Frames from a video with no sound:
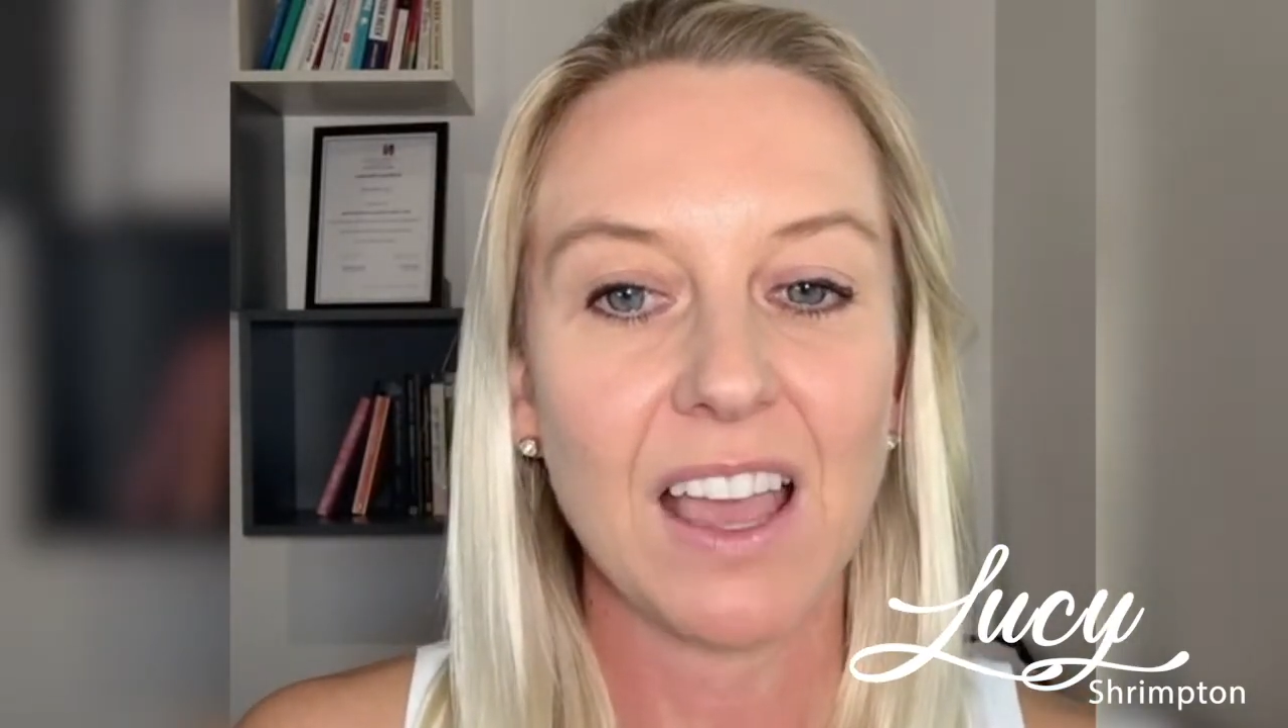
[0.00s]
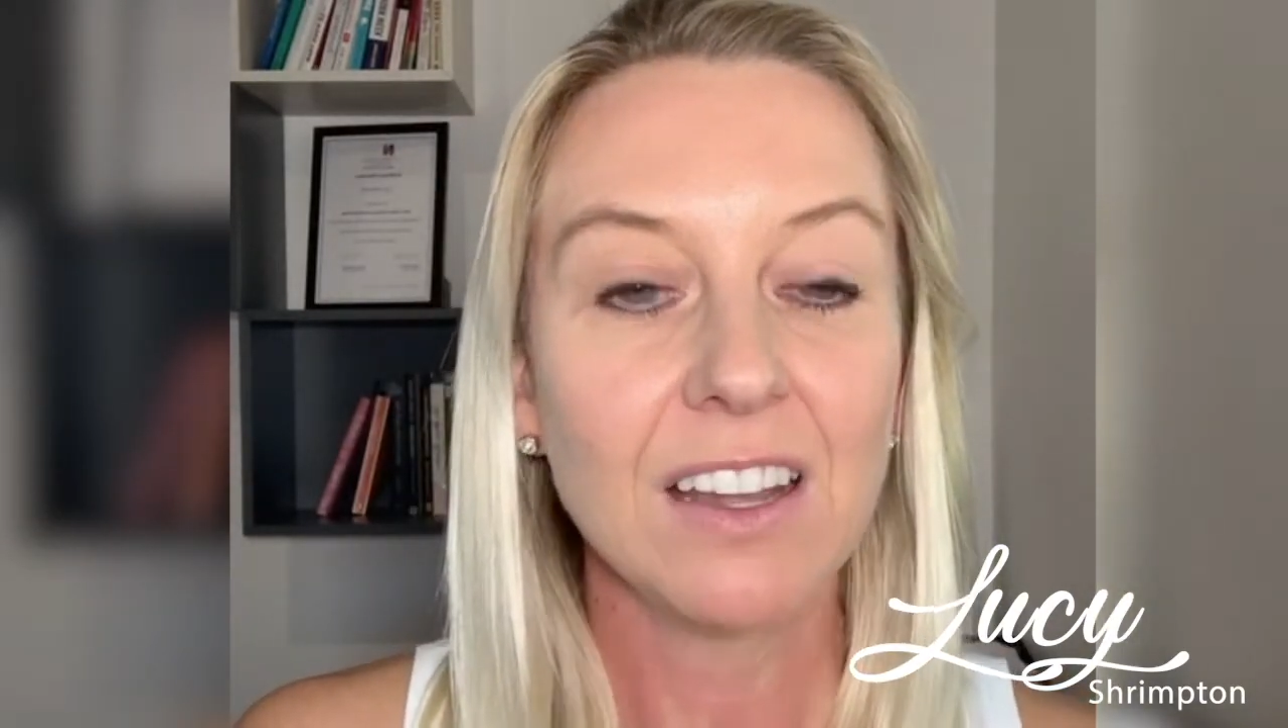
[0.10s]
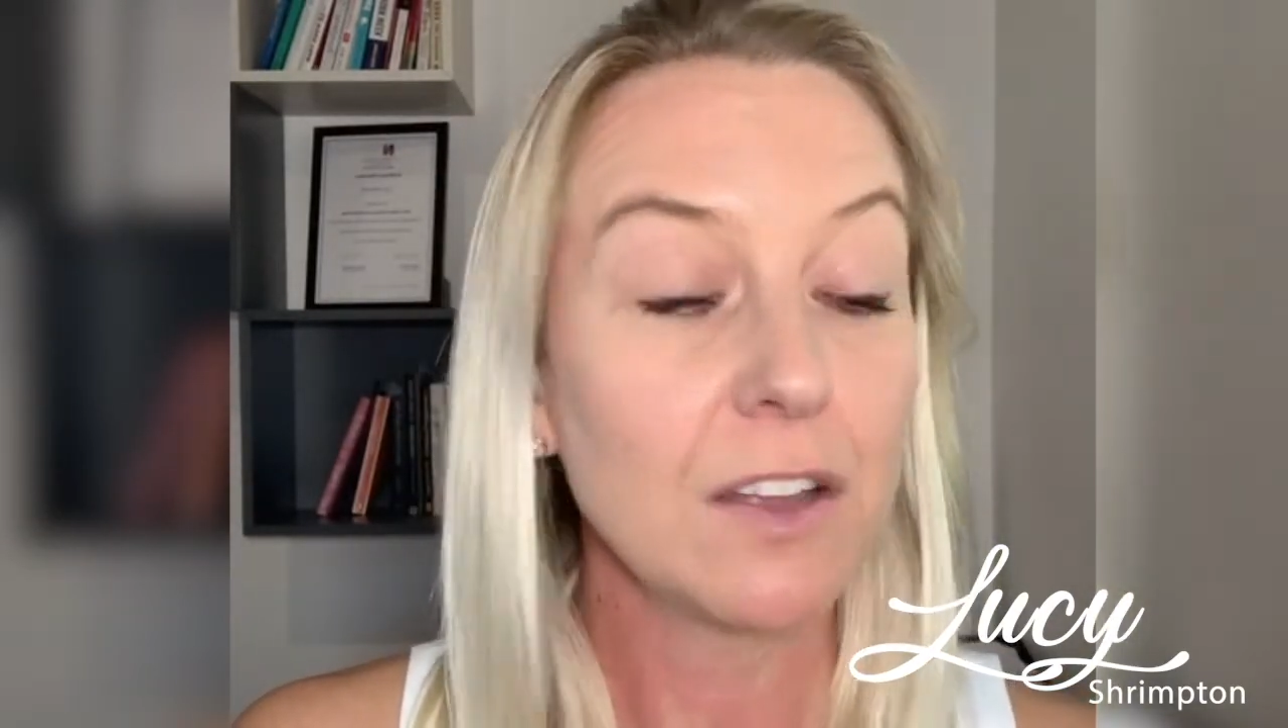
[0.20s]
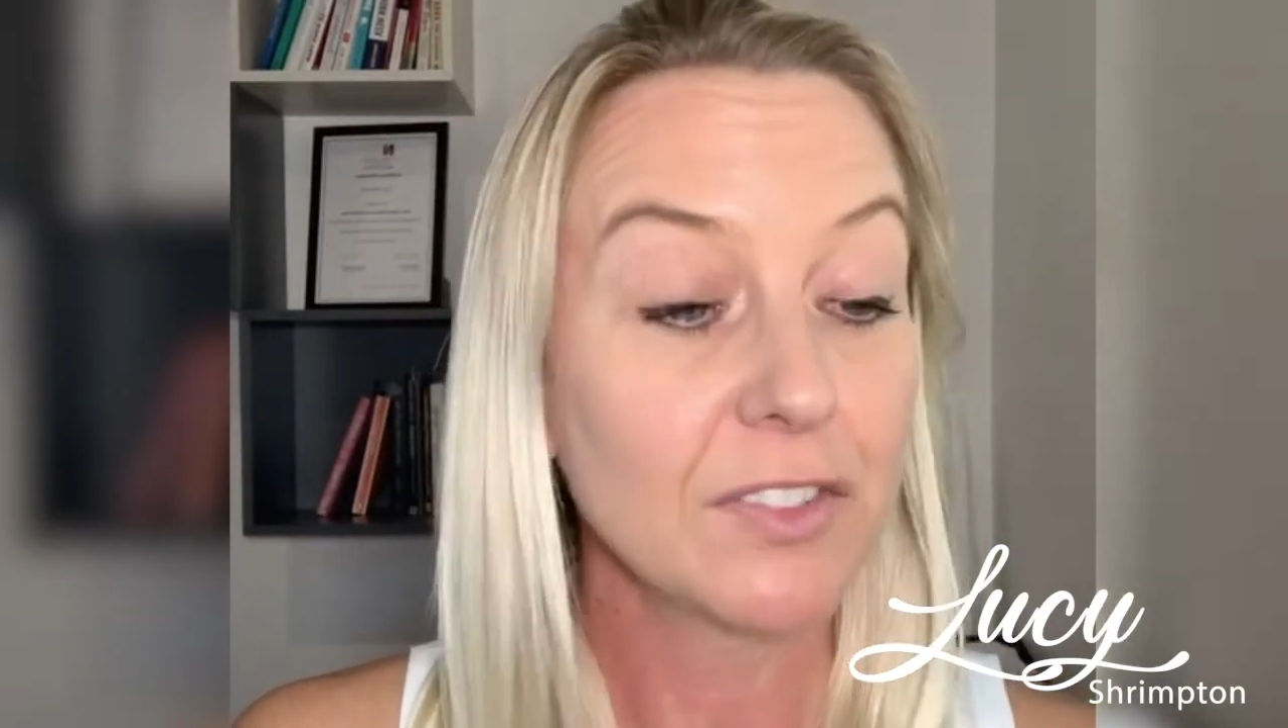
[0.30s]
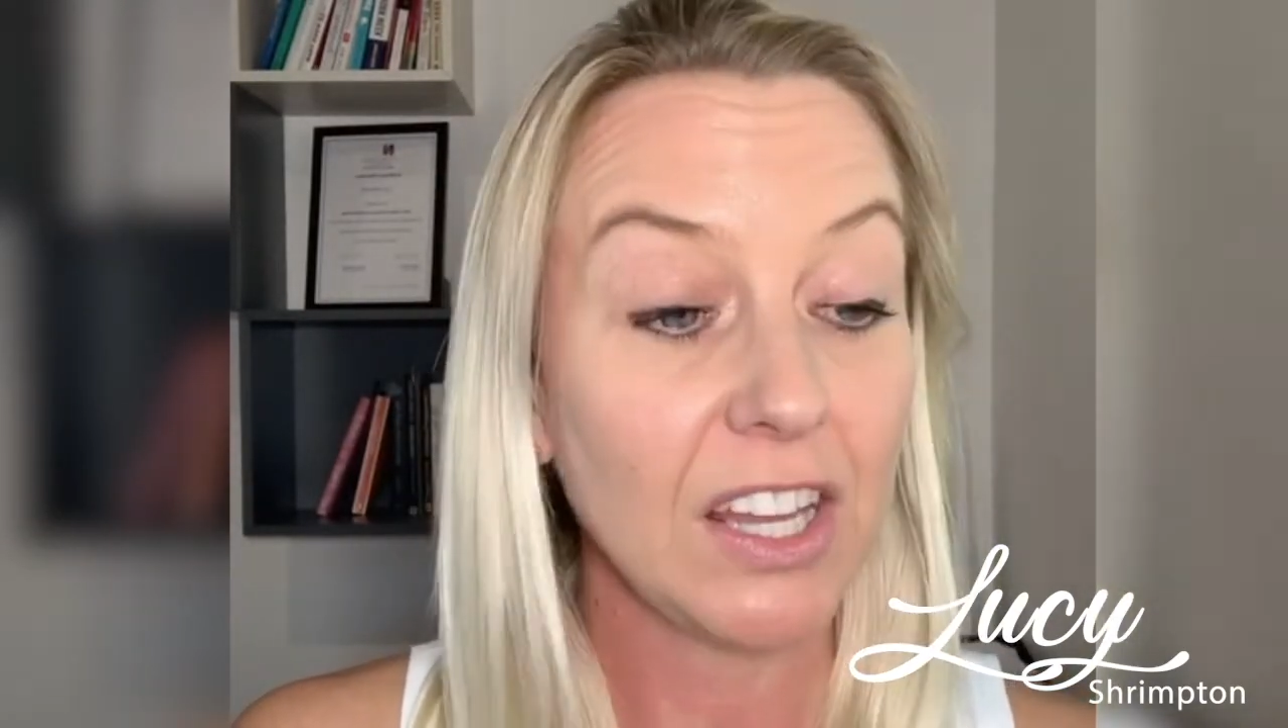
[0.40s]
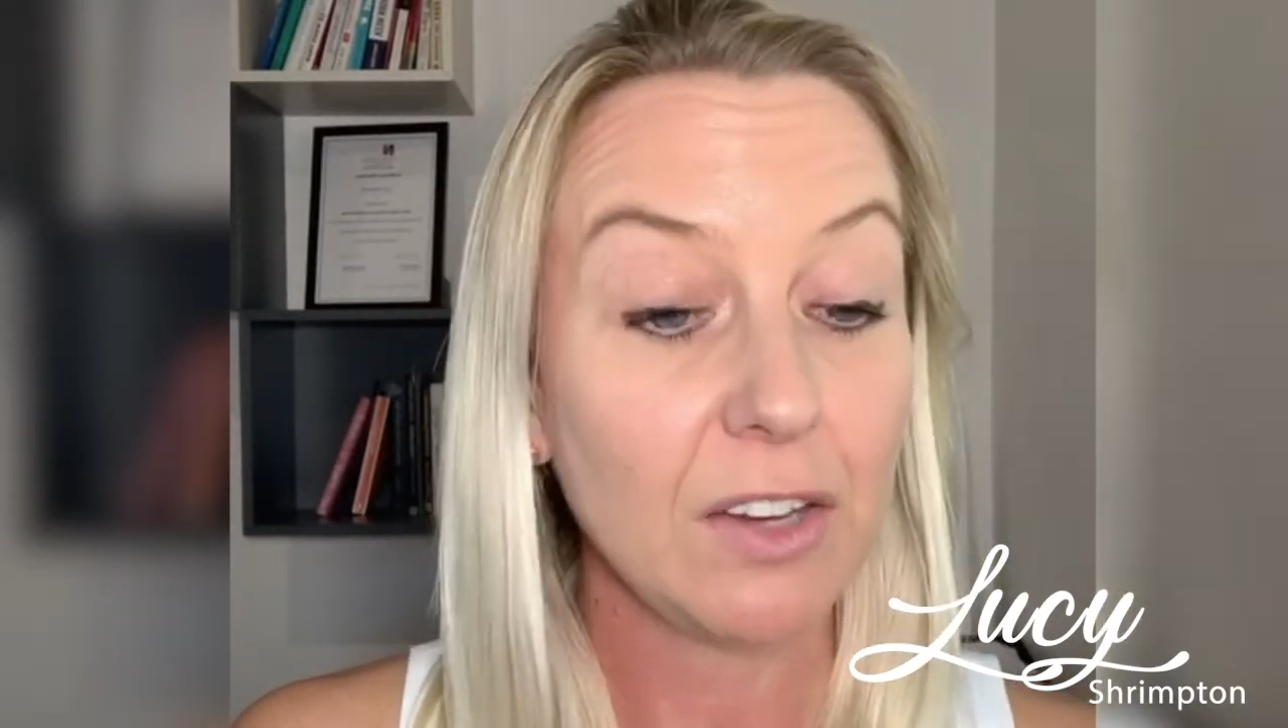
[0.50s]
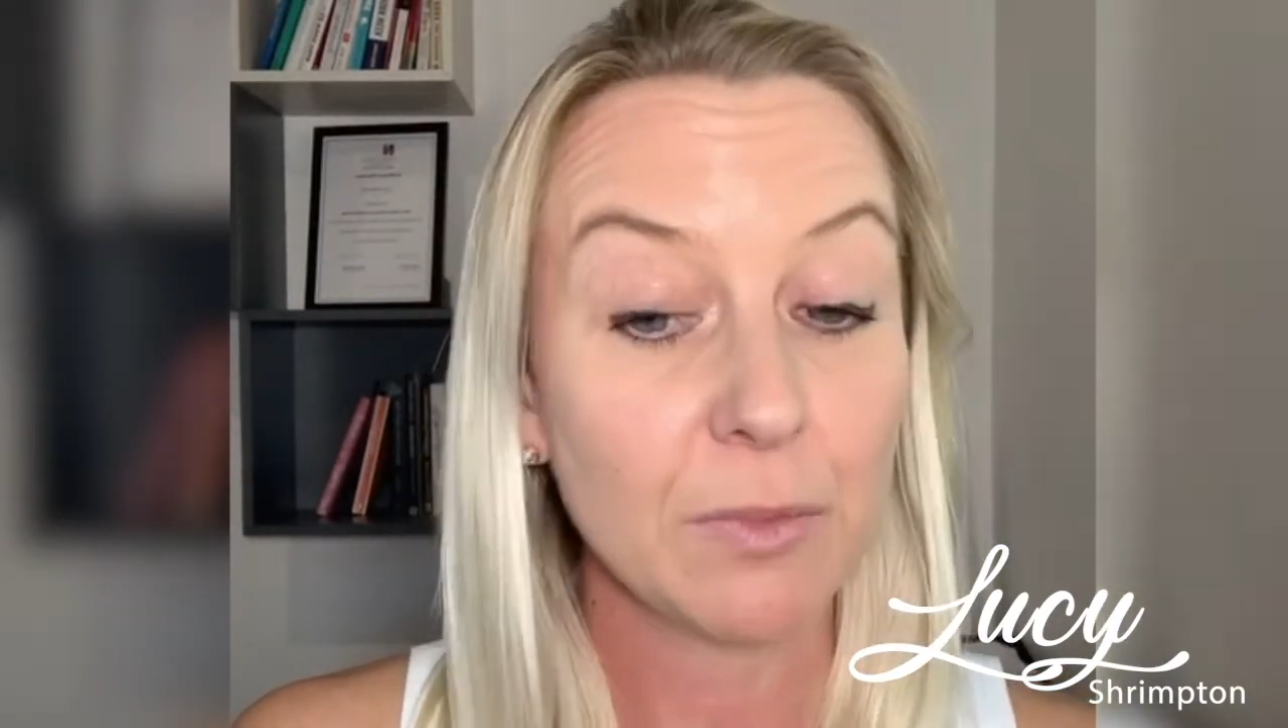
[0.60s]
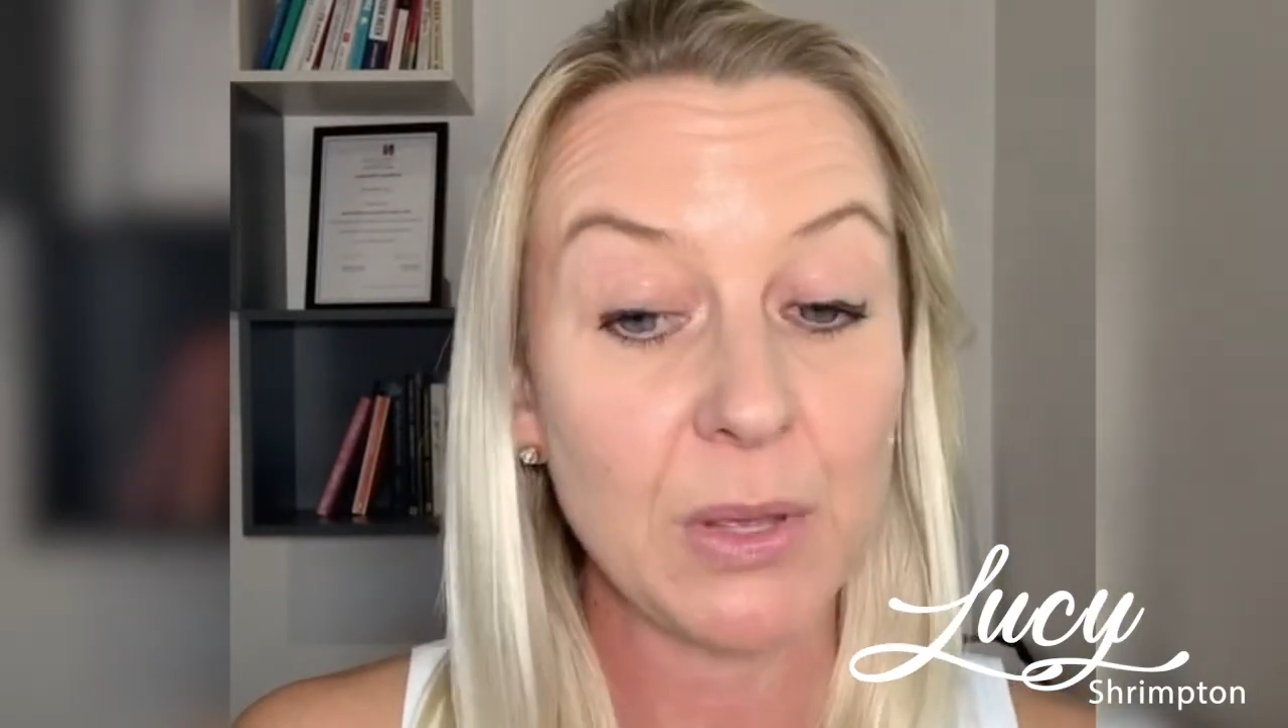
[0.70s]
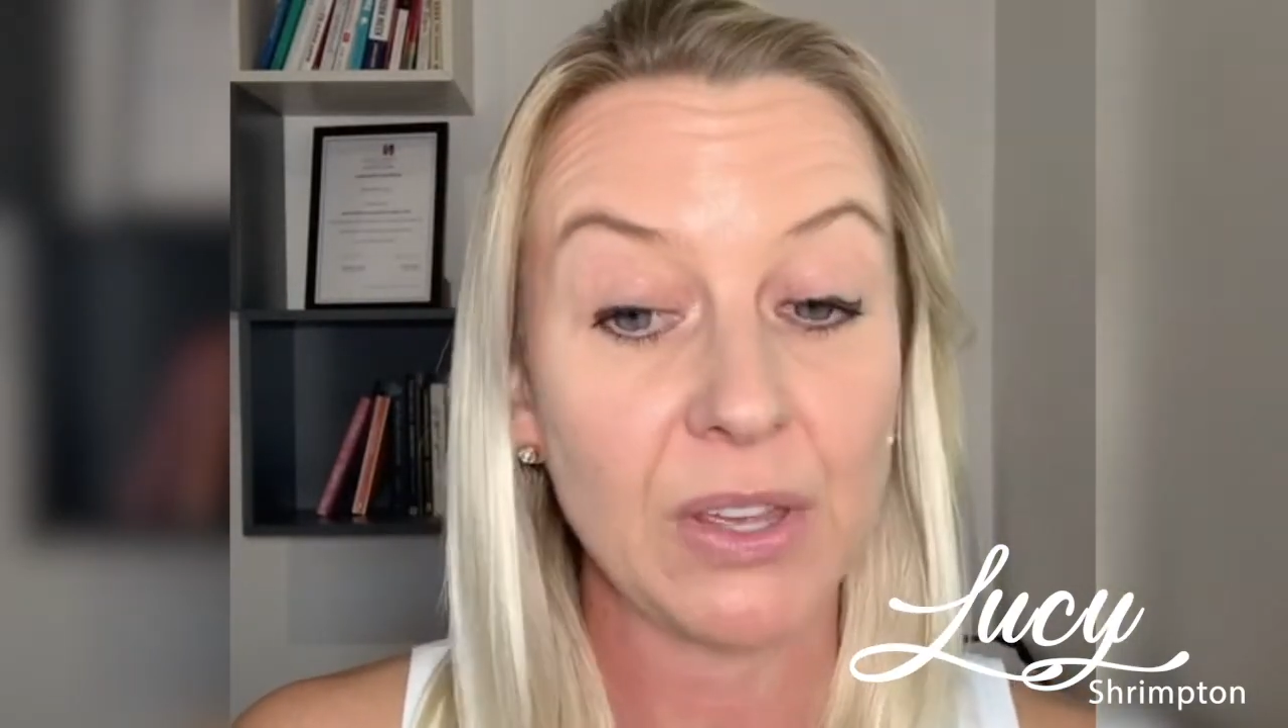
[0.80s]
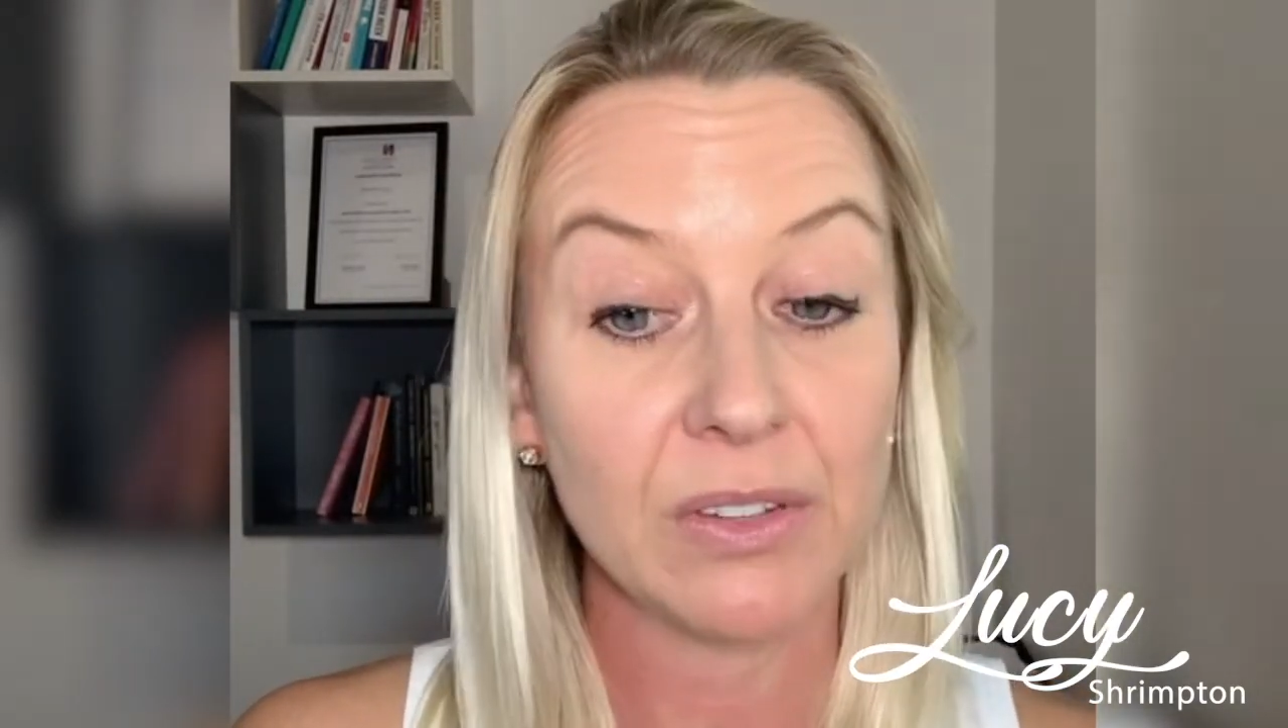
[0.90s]
I'd love to hear from
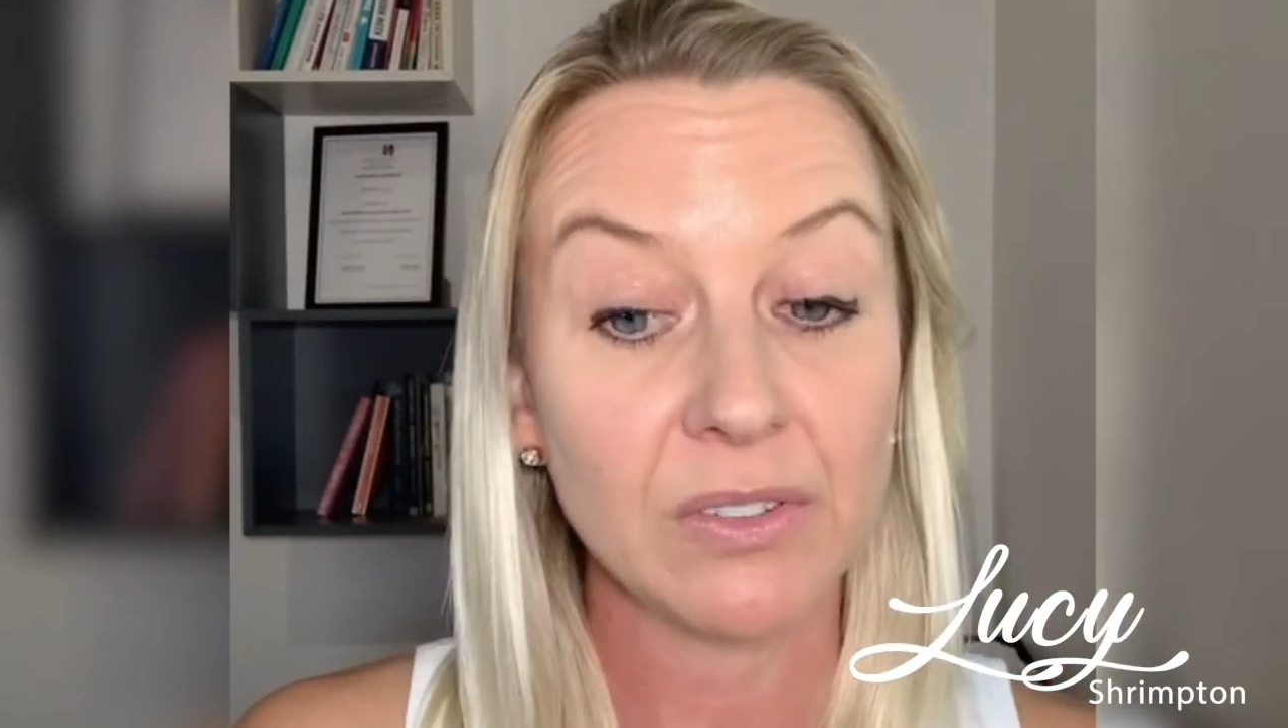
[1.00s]
you.